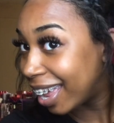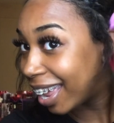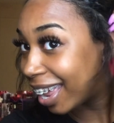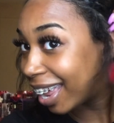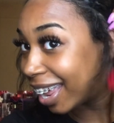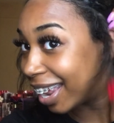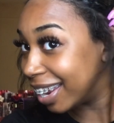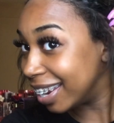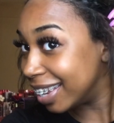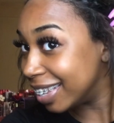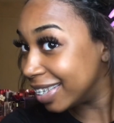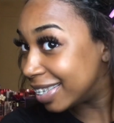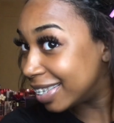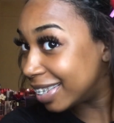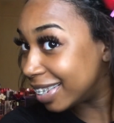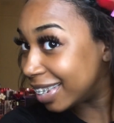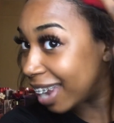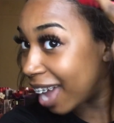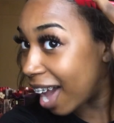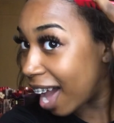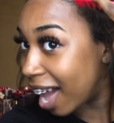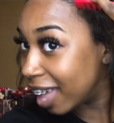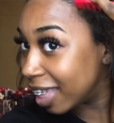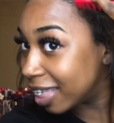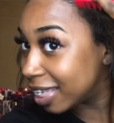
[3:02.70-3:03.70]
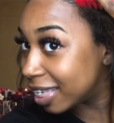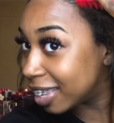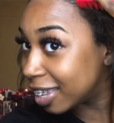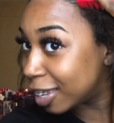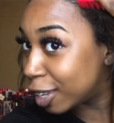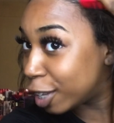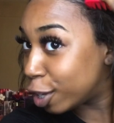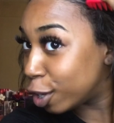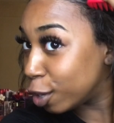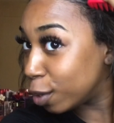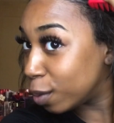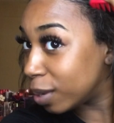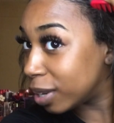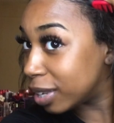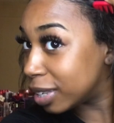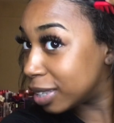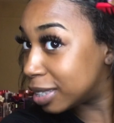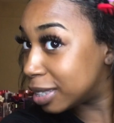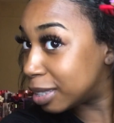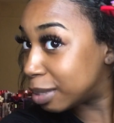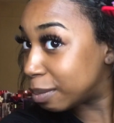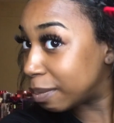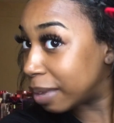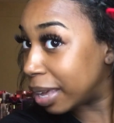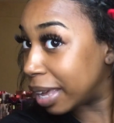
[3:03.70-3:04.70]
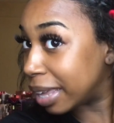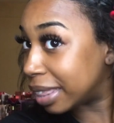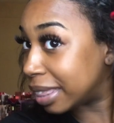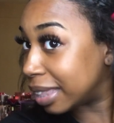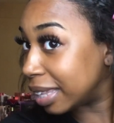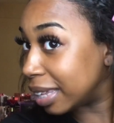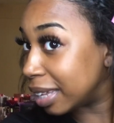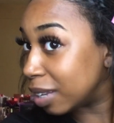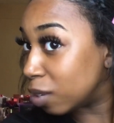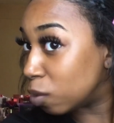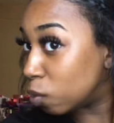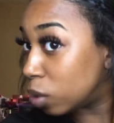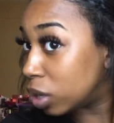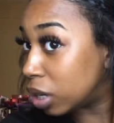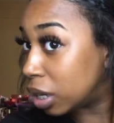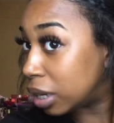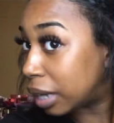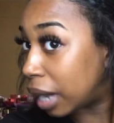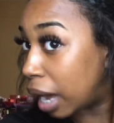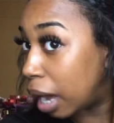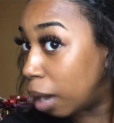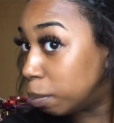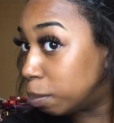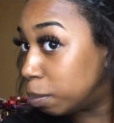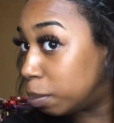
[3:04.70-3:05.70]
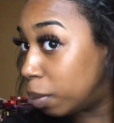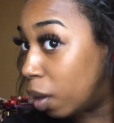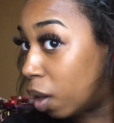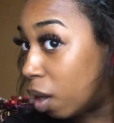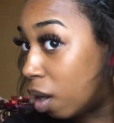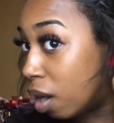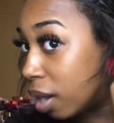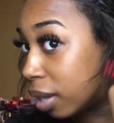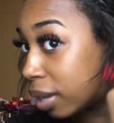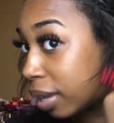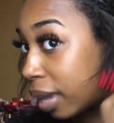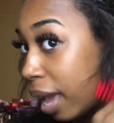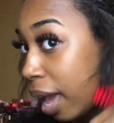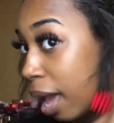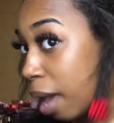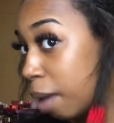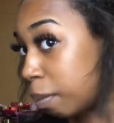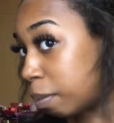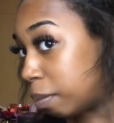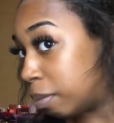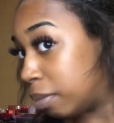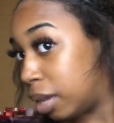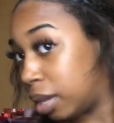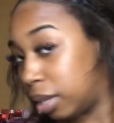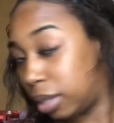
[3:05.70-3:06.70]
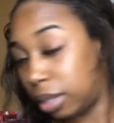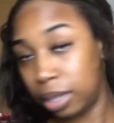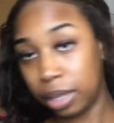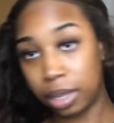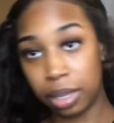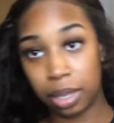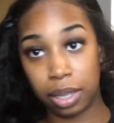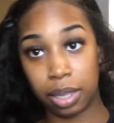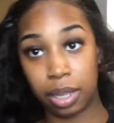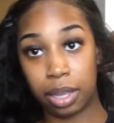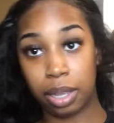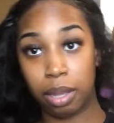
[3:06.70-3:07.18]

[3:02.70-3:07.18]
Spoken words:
It is not the cutest method. We are not ball cap methoding